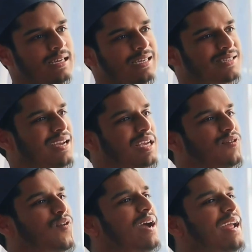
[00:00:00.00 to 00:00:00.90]
It's like
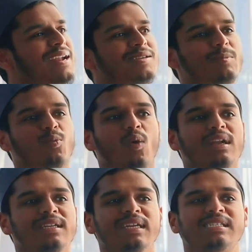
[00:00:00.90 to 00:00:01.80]
if I end up
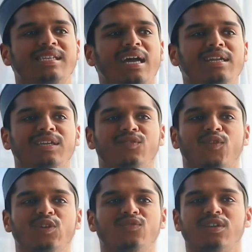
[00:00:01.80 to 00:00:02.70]
one day standing in
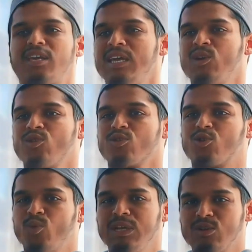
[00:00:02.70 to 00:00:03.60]
front of the king or the
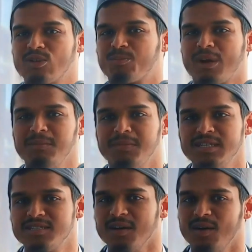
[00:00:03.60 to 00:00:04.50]
queen or the prime
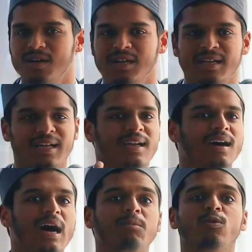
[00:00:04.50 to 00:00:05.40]
minister,
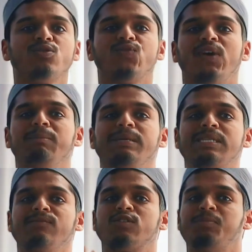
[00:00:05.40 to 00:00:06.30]
I'm going to find
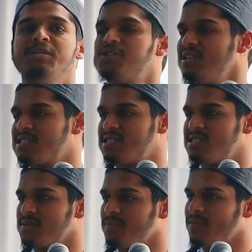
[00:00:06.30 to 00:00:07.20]
myself
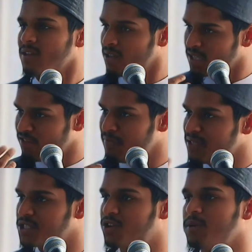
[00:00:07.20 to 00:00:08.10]
speechless. Give me
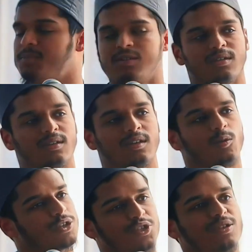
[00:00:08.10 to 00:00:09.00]
a script,
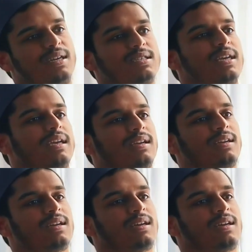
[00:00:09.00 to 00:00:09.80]
what should I say?